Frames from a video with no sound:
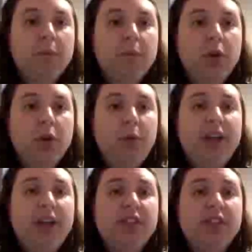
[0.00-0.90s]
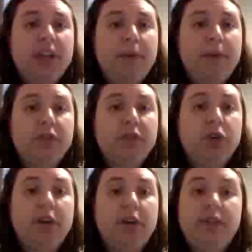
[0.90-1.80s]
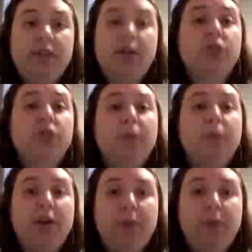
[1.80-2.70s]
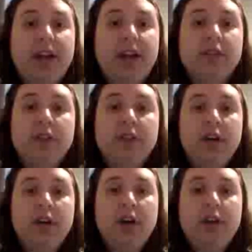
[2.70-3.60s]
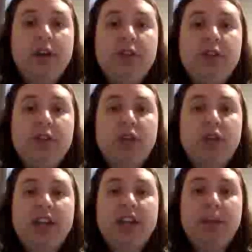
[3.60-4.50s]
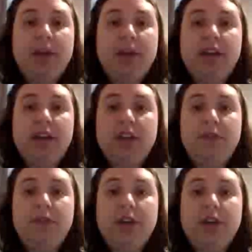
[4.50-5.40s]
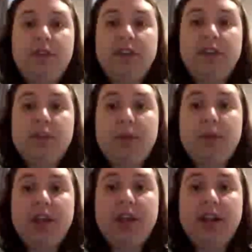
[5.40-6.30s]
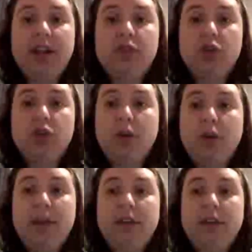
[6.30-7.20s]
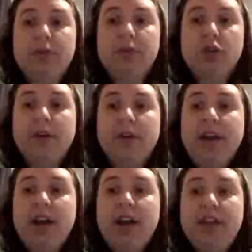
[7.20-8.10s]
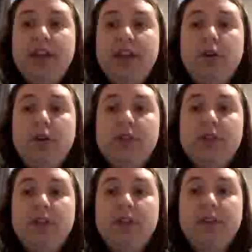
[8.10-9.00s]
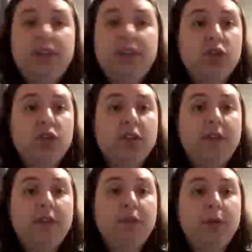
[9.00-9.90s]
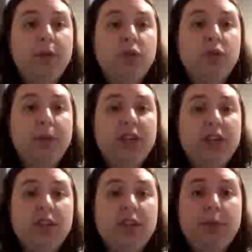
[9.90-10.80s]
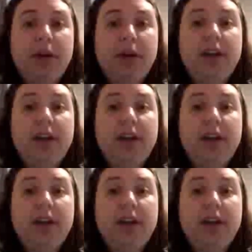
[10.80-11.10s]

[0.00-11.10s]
Wiggins is named after Dr. Martin Wiggins, a distinguished academic in the field of Elizabethan and Jacobean literature, and the editor of several editions of influential plays of this period.